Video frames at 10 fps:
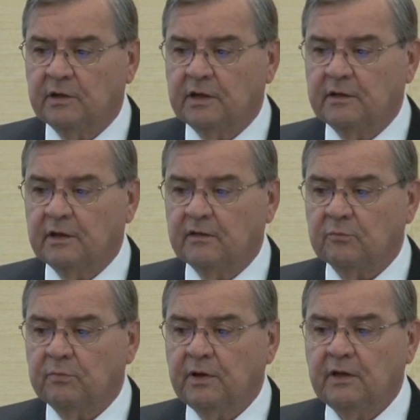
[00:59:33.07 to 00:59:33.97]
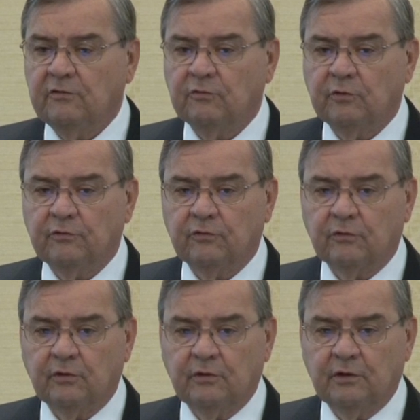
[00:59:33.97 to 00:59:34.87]
but I think the pace will
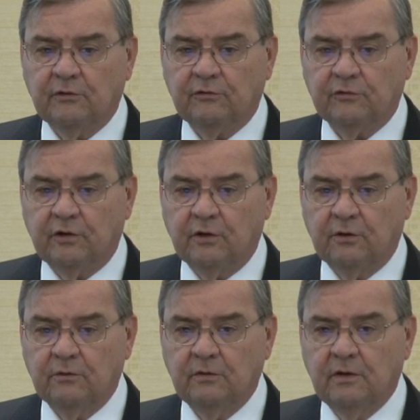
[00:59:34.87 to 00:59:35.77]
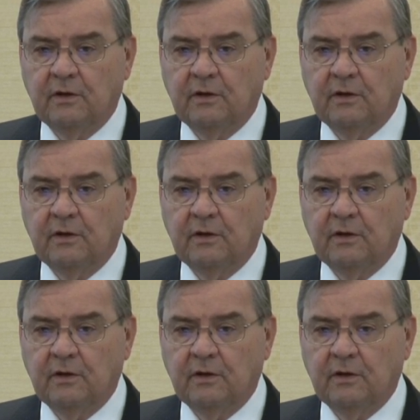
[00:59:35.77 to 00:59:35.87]
certainly slow.